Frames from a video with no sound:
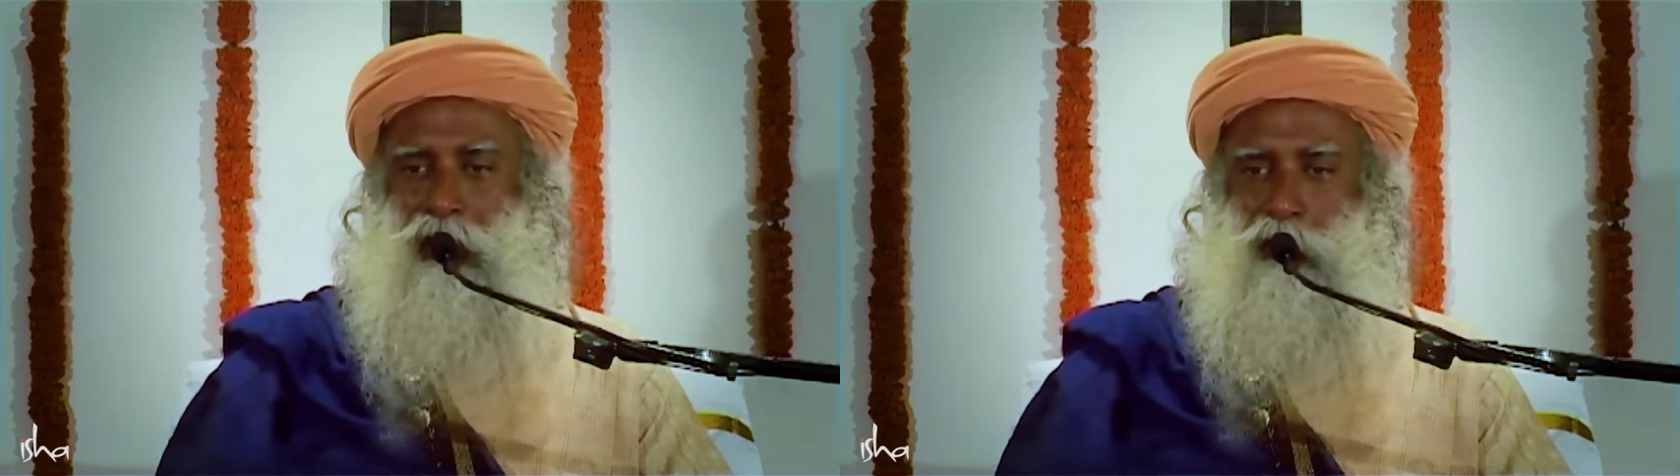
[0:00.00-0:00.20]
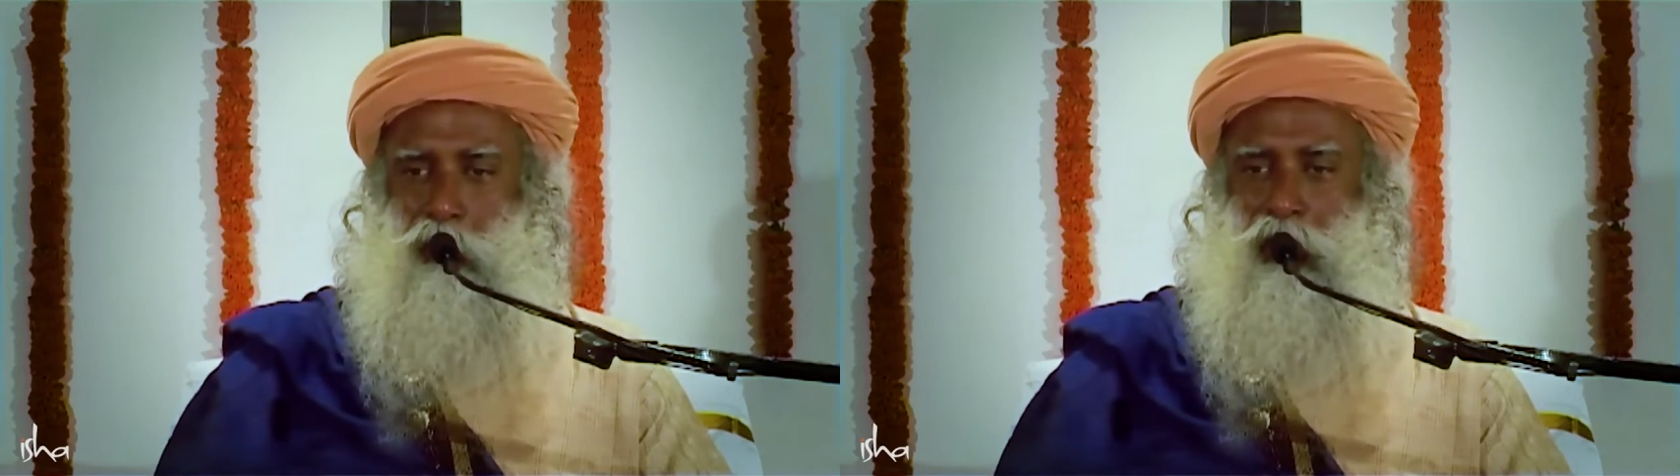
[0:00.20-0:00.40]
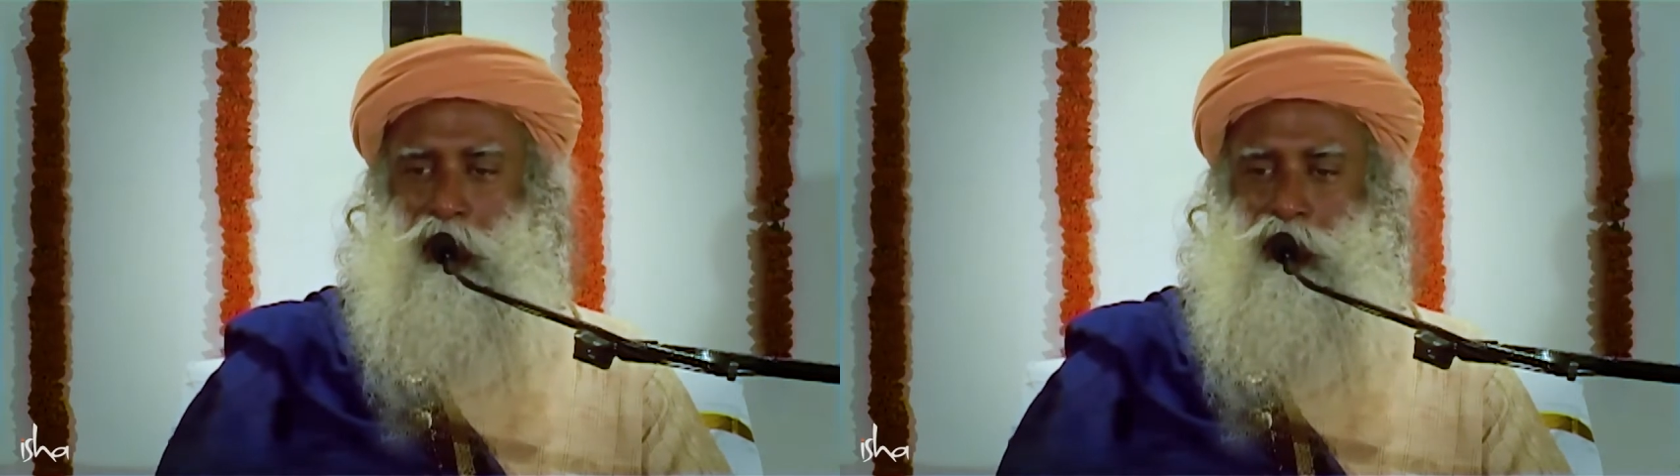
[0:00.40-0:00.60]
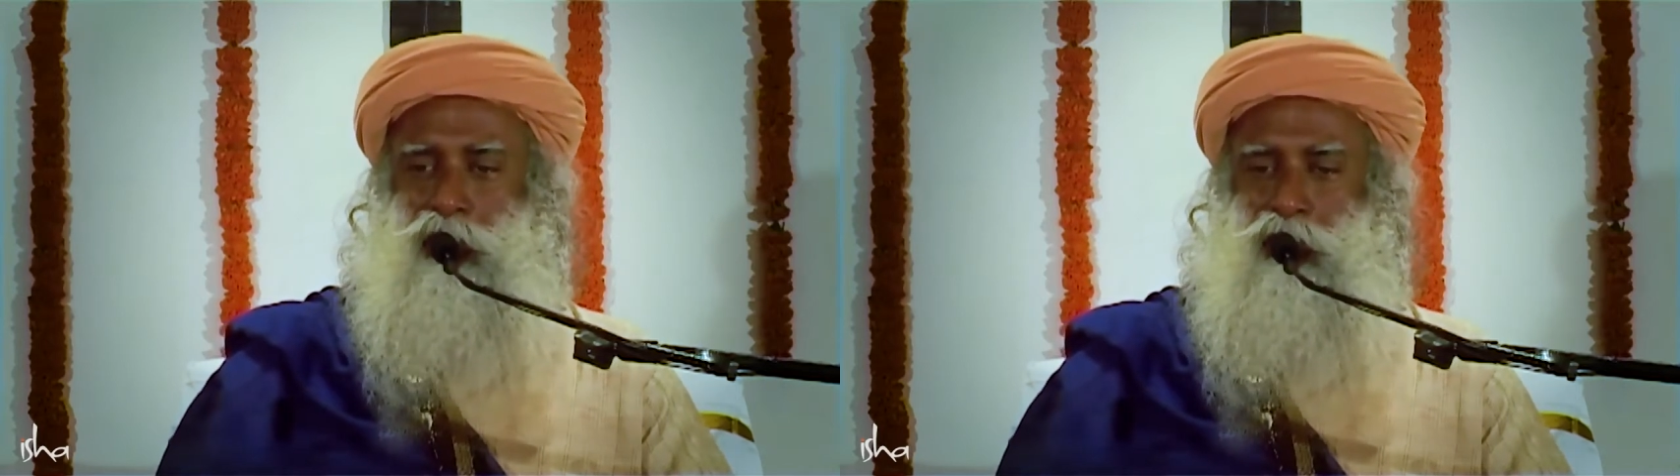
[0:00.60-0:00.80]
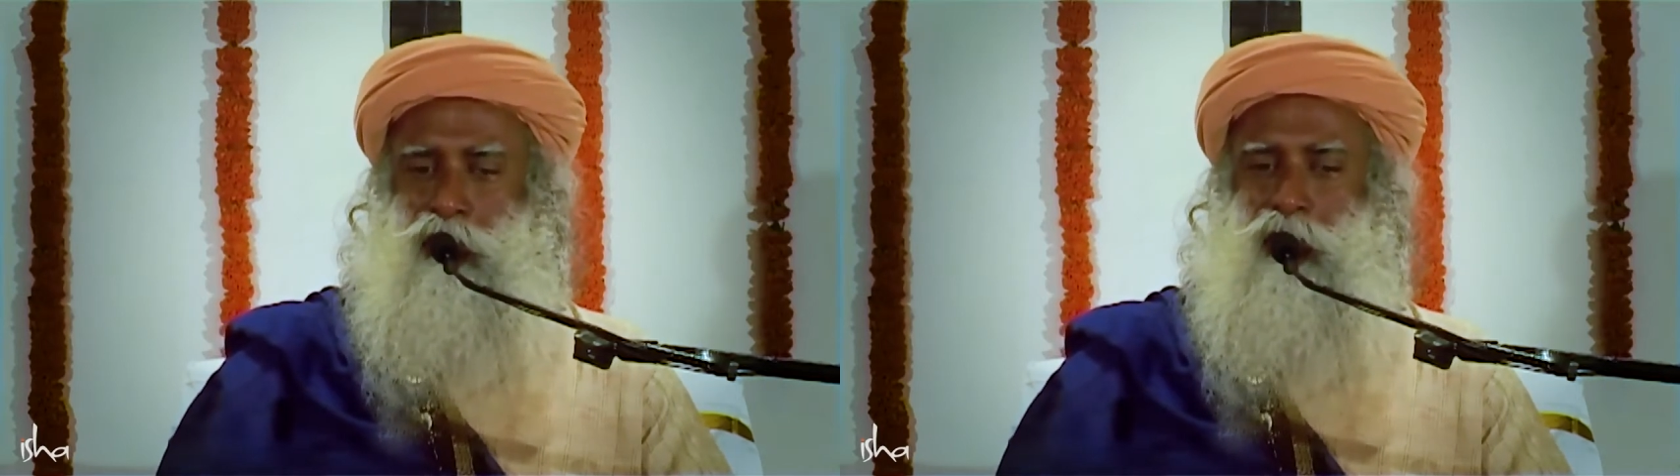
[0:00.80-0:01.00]

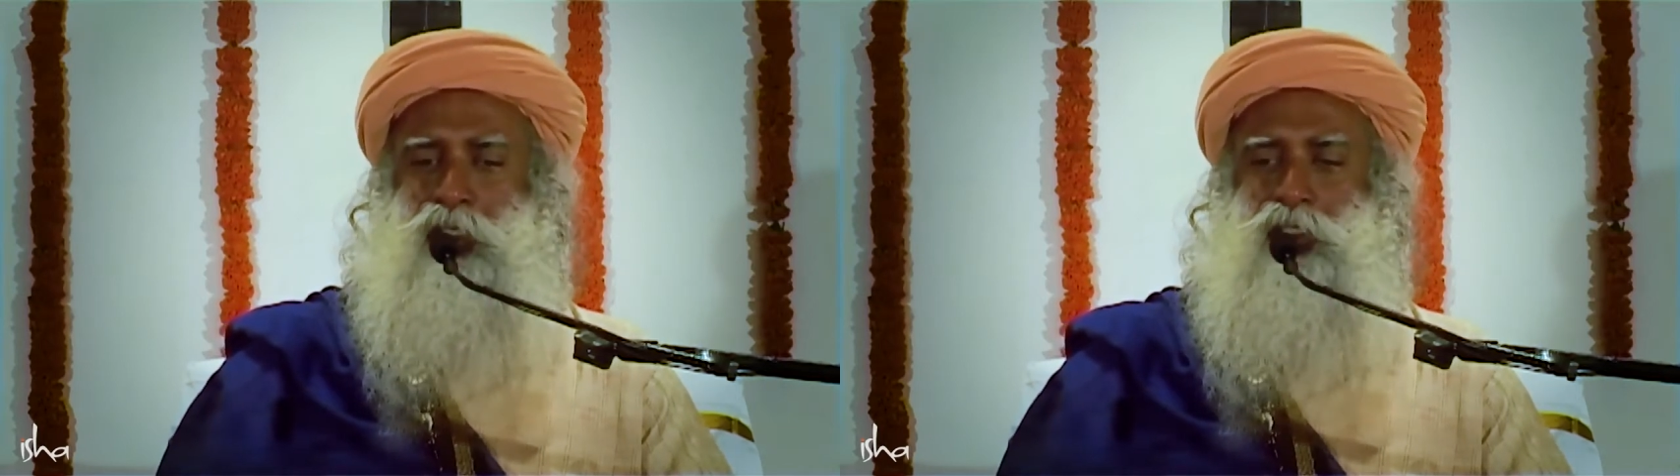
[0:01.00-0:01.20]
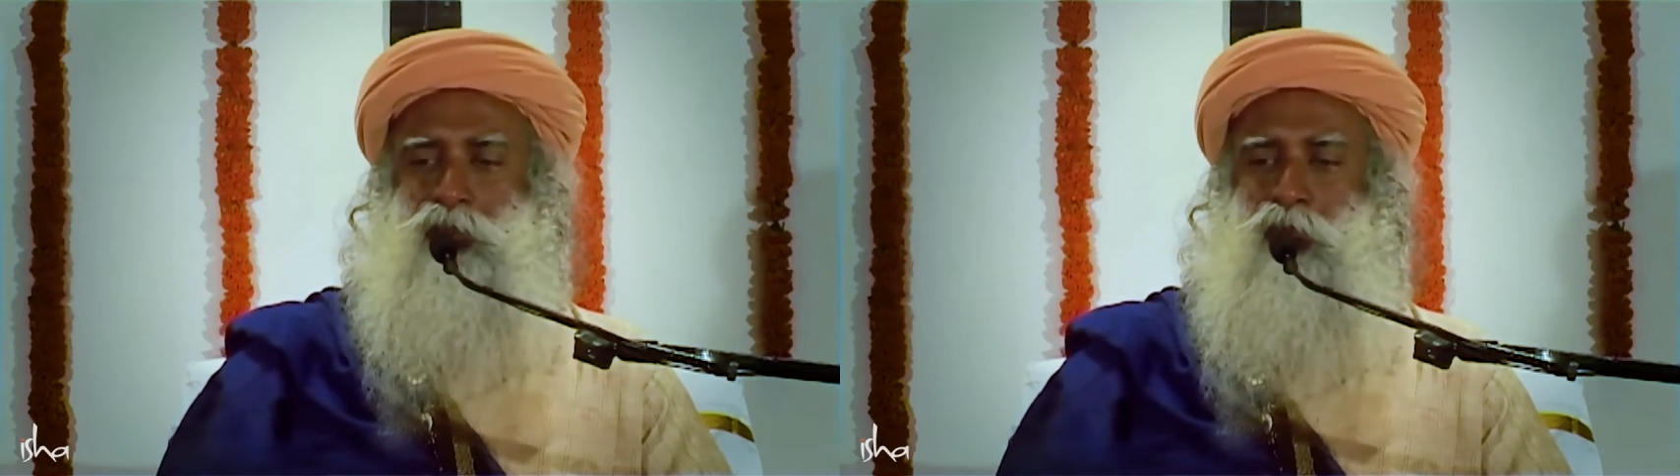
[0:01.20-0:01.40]
explanations to this.